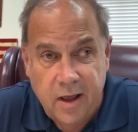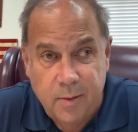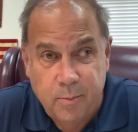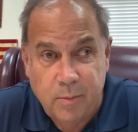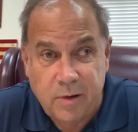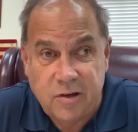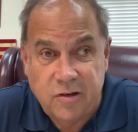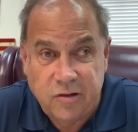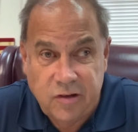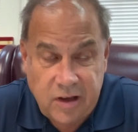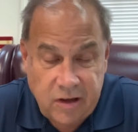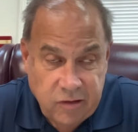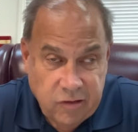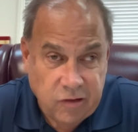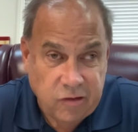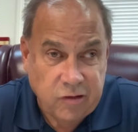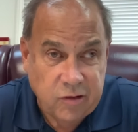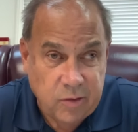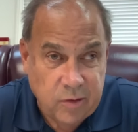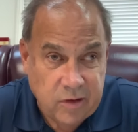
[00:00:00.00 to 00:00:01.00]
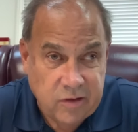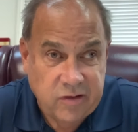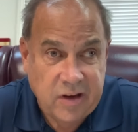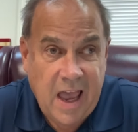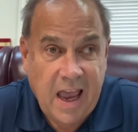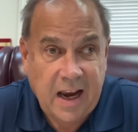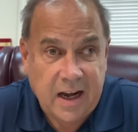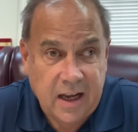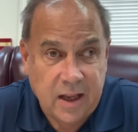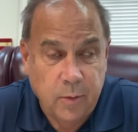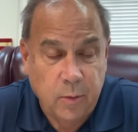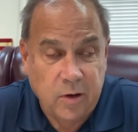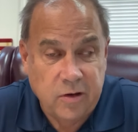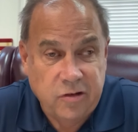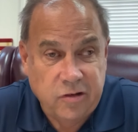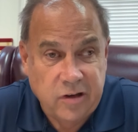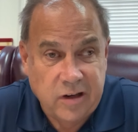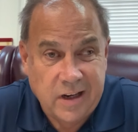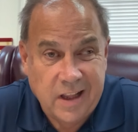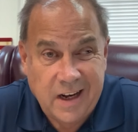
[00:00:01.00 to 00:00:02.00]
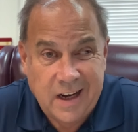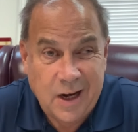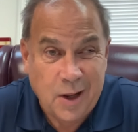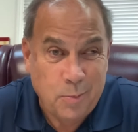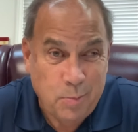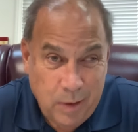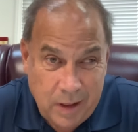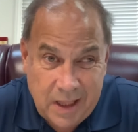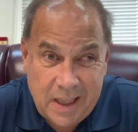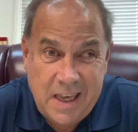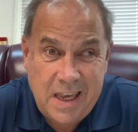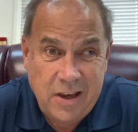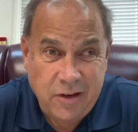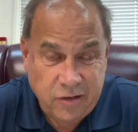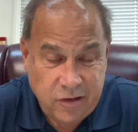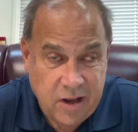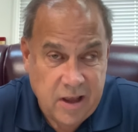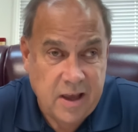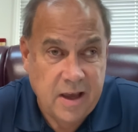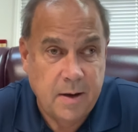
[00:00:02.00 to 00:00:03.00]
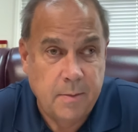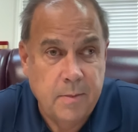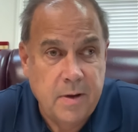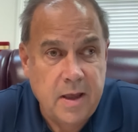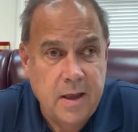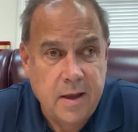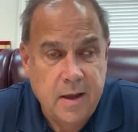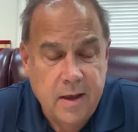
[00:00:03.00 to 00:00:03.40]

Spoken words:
but Jesus knew exactly what she did, and it pleased him